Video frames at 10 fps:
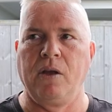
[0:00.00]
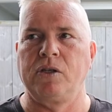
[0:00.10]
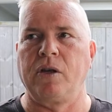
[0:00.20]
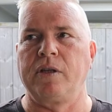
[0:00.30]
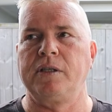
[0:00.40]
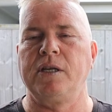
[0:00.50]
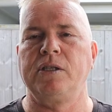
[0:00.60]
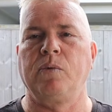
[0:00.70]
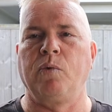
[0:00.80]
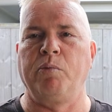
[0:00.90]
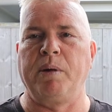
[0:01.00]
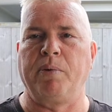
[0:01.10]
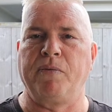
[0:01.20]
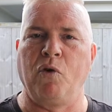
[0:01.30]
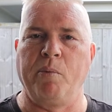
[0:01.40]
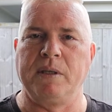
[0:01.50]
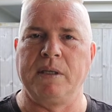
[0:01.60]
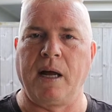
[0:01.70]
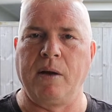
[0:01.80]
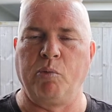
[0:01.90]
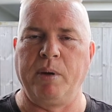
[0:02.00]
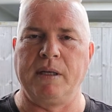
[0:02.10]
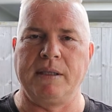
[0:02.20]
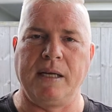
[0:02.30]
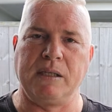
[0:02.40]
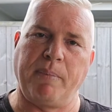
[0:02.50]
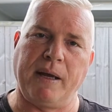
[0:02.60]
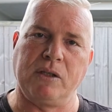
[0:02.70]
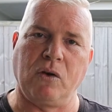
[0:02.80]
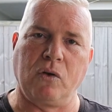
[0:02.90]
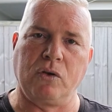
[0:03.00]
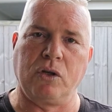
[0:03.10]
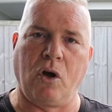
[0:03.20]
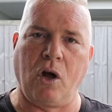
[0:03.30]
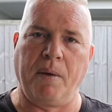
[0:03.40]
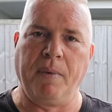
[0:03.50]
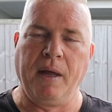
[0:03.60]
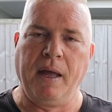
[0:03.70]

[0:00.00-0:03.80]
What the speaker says: So the test that we'll be performing today will be a test based on time.